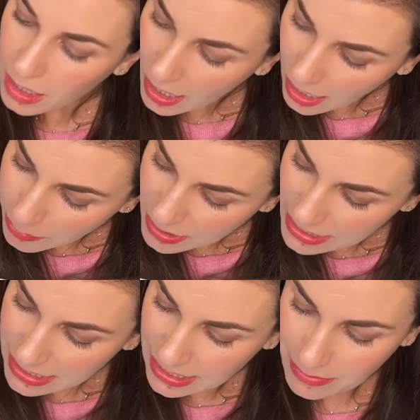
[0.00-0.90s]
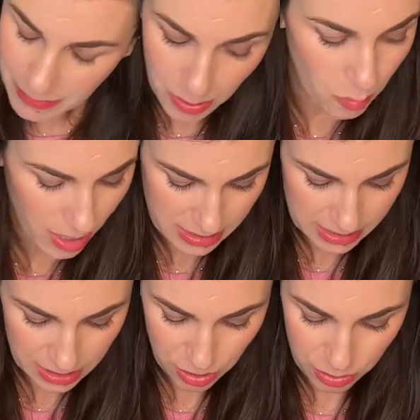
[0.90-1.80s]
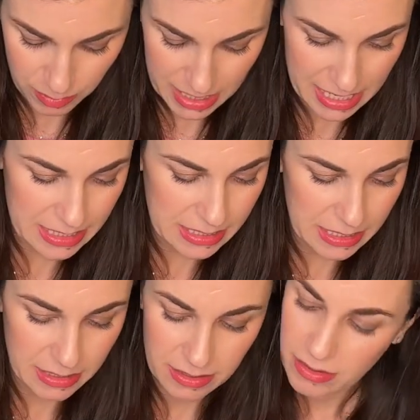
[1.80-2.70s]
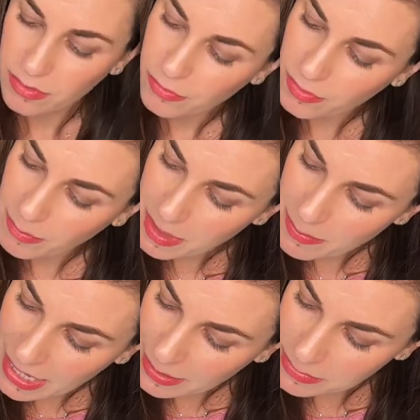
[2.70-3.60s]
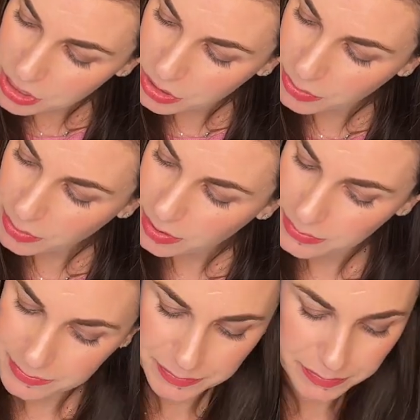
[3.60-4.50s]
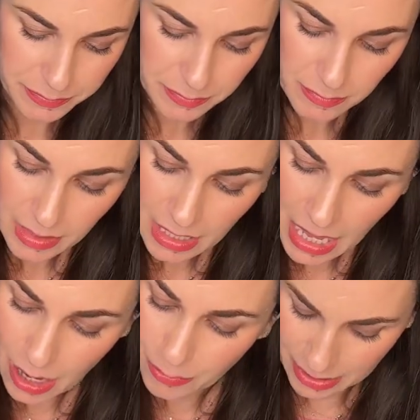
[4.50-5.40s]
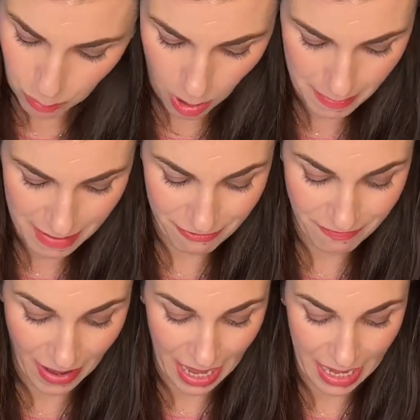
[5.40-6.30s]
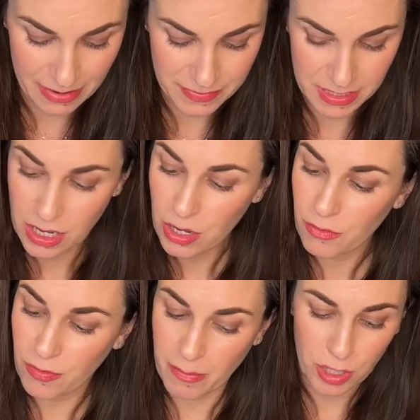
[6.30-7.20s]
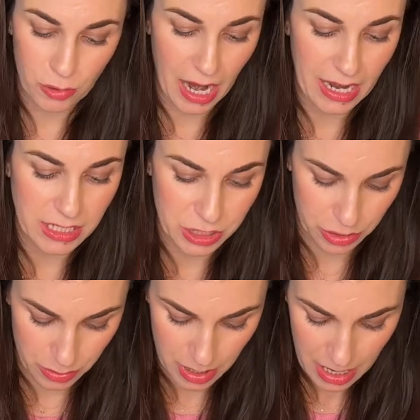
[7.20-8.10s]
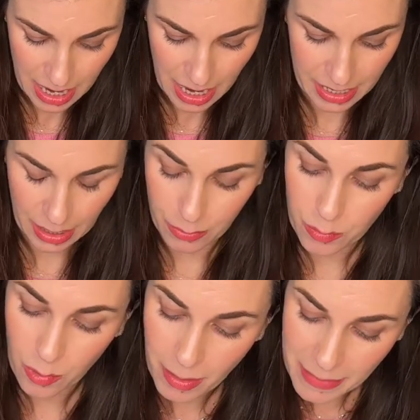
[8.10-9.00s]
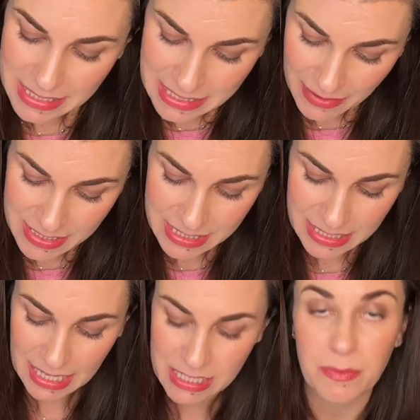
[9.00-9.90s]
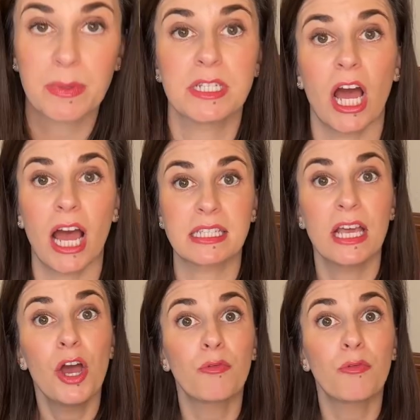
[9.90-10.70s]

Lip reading: I would need my 1s and 3s from the BAM suit. I would want my 5s from the crack suit, and I would want my 7s and 9s from the dots.